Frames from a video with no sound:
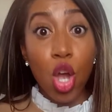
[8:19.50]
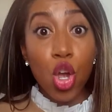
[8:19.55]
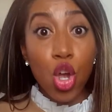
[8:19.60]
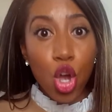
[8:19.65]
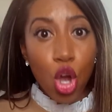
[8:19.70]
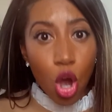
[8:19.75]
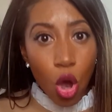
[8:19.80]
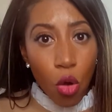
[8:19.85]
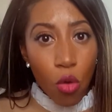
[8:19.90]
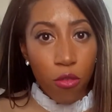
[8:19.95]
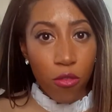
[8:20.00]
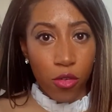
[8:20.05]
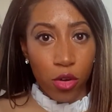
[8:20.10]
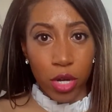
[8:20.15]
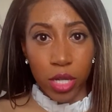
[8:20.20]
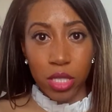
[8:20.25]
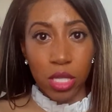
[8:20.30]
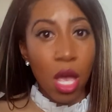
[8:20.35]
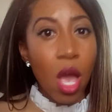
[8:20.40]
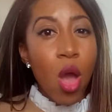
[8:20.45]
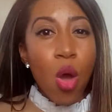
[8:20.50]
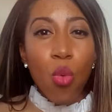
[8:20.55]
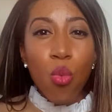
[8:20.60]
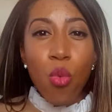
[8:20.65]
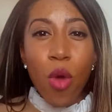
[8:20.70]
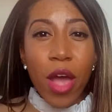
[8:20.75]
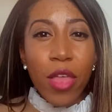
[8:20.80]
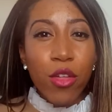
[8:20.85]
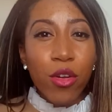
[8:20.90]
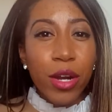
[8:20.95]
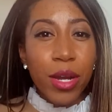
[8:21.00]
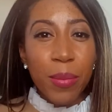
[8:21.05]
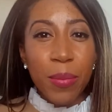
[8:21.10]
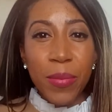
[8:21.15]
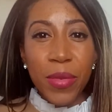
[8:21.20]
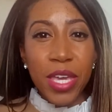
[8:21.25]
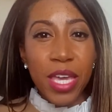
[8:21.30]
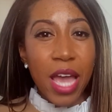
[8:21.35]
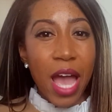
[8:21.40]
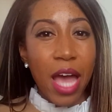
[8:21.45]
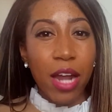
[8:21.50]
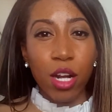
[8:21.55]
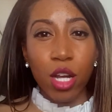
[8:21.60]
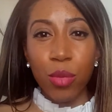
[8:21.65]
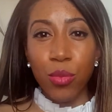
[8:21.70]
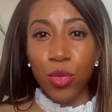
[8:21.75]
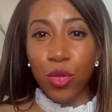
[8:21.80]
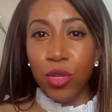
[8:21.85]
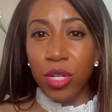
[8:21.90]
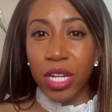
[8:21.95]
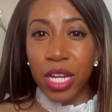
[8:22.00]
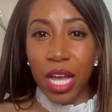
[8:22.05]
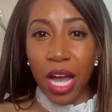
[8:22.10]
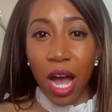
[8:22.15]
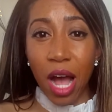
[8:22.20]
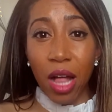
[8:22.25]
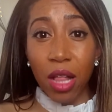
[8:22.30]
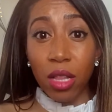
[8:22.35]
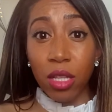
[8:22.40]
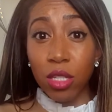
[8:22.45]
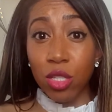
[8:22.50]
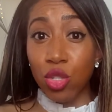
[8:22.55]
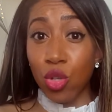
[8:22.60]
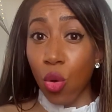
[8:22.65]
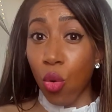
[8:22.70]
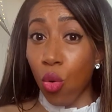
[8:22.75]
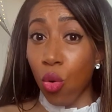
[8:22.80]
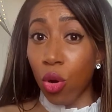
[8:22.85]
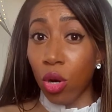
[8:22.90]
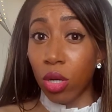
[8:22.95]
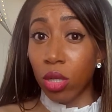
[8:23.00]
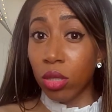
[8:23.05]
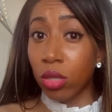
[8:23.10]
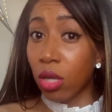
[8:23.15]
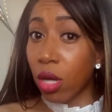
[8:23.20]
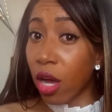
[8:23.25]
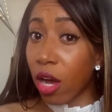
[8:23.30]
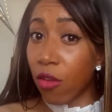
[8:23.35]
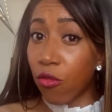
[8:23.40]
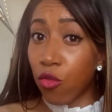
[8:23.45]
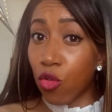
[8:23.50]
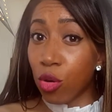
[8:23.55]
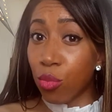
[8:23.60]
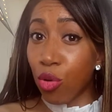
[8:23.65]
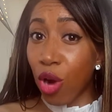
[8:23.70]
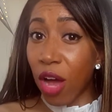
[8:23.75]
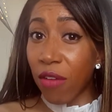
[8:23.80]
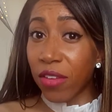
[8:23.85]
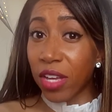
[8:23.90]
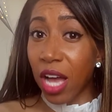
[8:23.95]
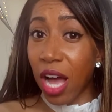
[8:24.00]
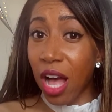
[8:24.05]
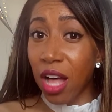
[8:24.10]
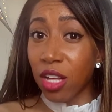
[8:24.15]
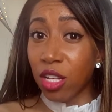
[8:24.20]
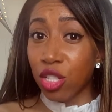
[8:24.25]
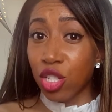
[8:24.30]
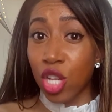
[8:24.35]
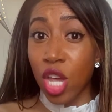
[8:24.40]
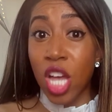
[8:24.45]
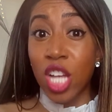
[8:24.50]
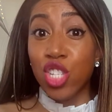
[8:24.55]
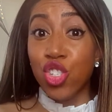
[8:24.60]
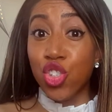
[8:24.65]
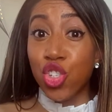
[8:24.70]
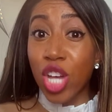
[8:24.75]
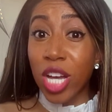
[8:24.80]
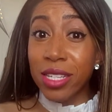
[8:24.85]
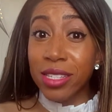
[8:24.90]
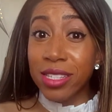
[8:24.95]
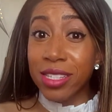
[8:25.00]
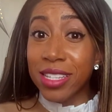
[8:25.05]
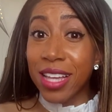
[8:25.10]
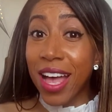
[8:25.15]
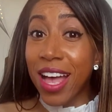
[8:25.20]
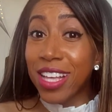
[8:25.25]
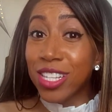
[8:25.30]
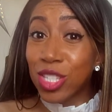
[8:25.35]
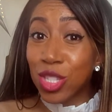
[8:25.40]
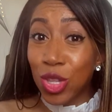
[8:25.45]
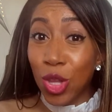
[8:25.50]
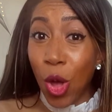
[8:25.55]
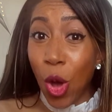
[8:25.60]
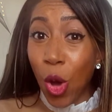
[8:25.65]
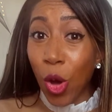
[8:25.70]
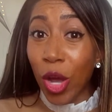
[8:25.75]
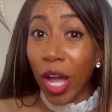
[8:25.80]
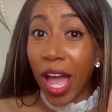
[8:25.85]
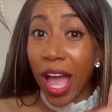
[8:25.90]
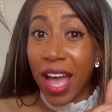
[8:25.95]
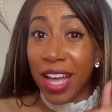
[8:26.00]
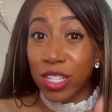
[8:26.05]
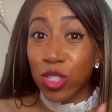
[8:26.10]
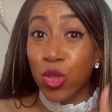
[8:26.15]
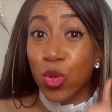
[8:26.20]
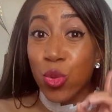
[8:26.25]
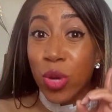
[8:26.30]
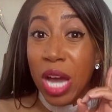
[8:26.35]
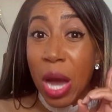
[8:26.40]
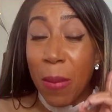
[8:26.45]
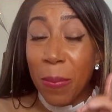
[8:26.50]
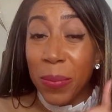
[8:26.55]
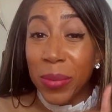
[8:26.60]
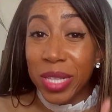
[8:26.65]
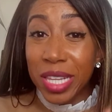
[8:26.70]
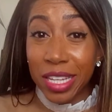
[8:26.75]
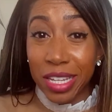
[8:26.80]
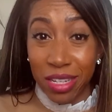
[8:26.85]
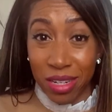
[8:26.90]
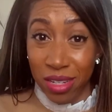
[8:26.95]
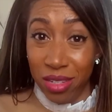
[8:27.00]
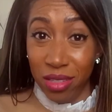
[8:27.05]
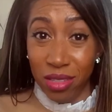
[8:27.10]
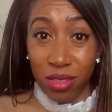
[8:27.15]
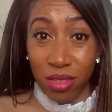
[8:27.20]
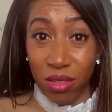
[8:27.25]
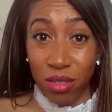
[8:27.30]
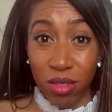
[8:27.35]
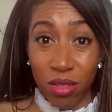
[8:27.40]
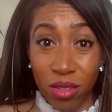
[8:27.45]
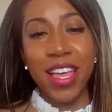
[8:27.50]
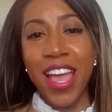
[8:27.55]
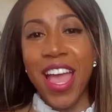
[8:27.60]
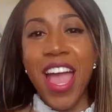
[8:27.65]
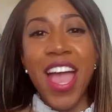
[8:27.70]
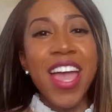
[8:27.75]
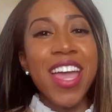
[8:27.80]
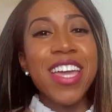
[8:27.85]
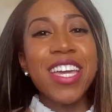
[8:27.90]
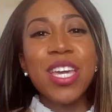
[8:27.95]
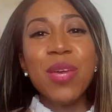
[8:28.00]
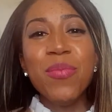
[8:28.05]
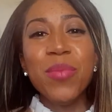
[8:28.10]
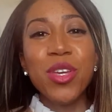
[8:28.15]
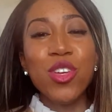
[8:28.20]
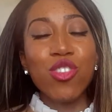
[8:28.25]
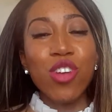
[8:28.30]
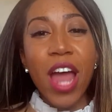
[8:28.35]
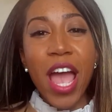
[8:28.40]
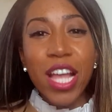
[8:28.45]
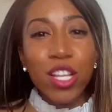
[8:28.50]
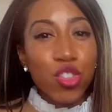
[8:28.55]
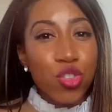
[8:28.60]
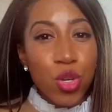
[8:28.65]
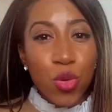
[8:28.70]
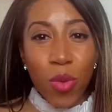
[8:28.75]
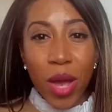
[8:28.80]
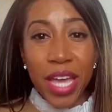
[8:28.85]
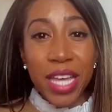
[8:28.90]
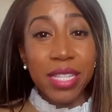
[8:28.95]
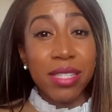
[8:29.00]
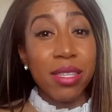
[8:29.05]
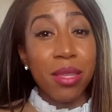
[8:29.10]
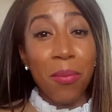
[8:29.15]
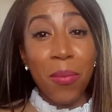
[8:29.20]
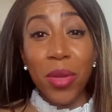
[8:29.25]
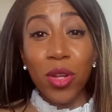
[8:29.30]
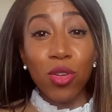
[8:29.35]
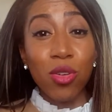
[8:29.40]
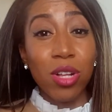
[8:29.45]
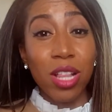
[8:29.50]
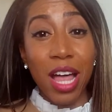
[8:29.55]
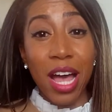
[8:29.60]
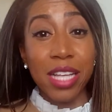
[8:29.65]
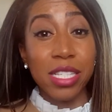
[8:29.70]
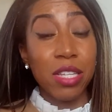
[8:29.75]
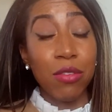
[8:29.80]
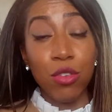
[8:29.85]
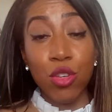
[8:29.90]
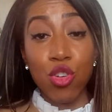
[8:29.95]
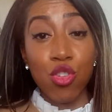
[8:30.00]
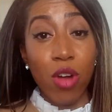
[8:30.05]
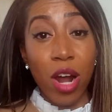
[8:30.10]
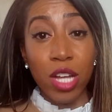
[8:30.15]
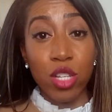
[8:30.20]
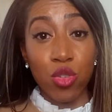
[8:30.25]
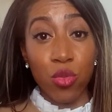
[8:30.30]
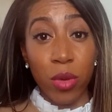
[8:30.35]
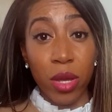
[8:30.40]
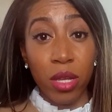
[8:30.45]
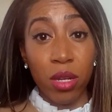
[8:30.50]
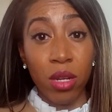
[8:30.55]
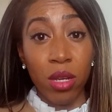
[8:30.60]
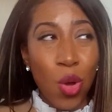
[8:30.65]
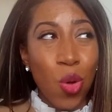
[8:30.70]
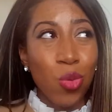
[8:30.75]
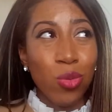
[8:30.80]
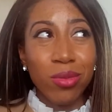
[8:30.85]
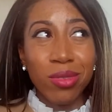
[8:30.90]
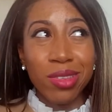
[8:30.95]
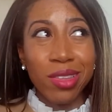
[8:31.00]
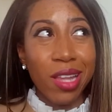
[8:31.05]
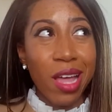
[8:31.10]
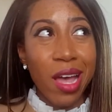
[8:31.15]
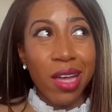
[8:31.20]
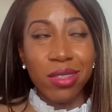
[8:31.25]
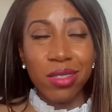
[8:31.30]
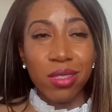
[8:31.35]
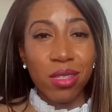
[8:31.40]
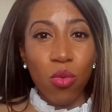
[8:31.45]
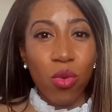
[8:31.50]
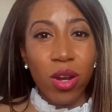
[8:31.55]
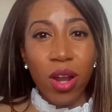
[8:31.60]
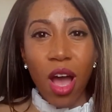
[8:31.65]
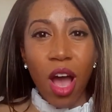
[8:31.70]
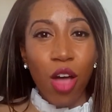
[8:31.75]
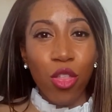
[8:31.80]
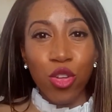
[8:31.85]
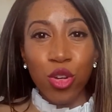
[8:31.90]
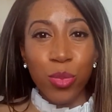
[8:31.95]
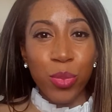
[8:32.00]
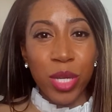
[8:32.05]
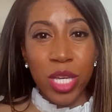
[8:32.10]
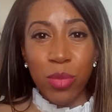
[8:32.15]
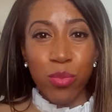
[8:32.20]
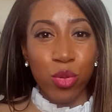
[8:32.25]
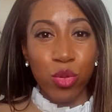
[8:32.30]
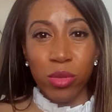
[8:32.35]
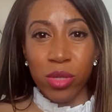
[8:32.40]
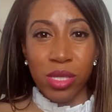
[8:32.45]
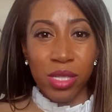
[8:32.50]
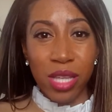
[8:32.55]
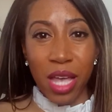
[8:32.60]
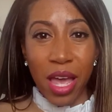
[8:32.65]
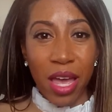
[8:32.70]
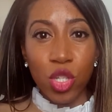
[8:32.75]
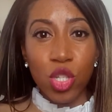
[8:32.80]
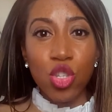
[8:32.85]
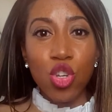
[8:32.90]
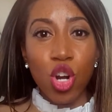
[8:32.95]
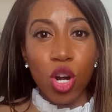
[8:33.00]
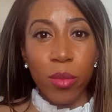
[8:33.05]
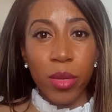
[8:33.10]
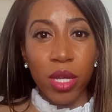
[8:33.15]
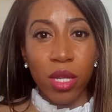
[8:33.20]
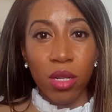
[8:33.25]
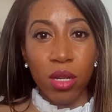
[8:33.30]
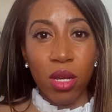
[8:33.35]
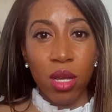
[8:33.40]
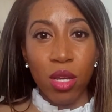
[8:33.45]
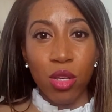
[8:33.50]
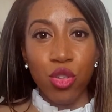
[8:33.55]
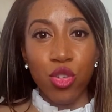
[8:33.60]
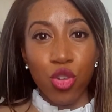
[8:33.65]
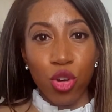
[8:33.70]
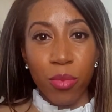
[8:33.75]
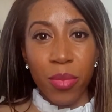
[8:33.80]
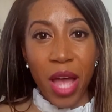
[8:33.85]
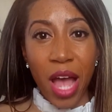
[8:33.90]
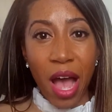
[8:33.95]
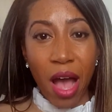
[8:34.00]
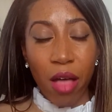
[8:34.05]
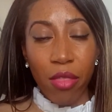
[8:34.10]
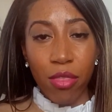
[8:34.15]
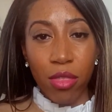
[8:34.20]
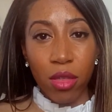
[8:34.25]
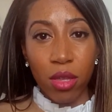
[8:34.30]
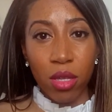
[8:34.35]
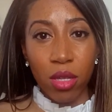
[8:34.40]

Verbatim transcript: Go for it. Whether it be at a community college or a for-profit college, just as long as you complete it. It can be your entryway into the middle class if you graduate. Don't let what other people say determine your path.